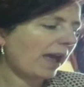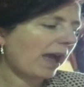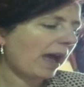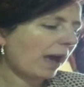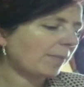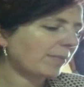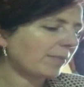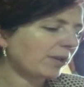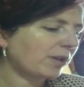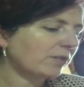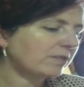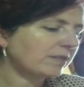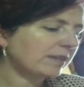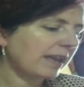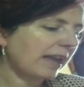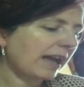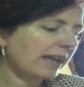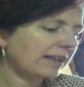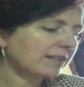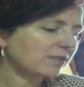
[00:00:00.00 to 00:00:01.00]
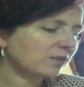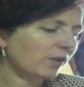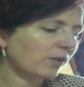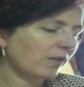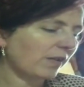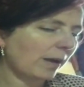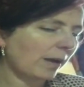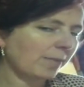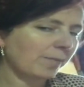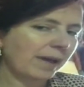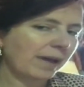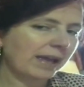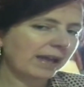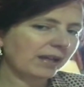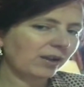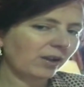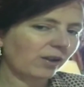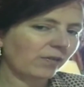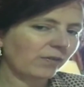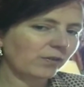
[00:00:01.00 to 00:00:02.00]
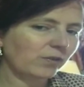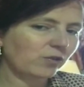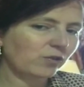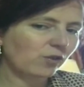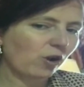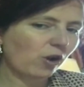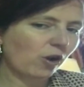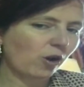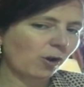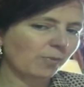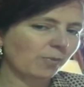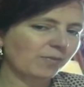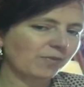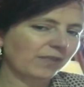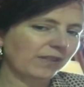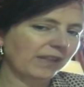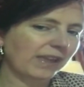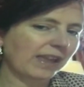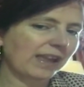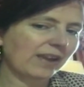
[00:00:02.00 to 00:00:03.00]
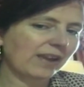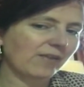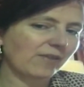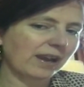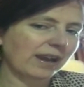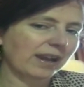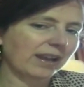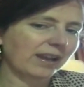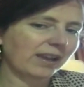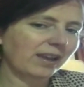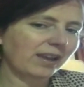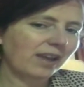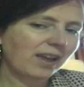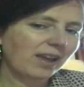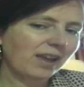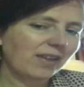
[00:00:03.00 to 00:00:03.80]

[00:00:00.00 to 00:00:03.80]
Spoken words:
and because he has got that bail on the top for the earring,